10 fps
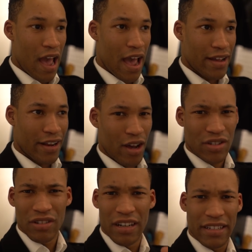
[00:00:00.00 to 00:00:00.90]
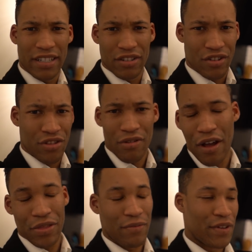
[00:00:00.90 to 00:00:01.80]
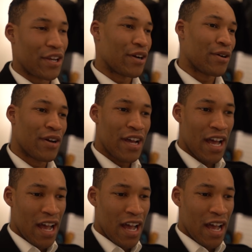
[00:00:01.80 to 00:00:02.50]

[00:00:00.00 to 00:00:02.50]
and I also linked it throughout the video.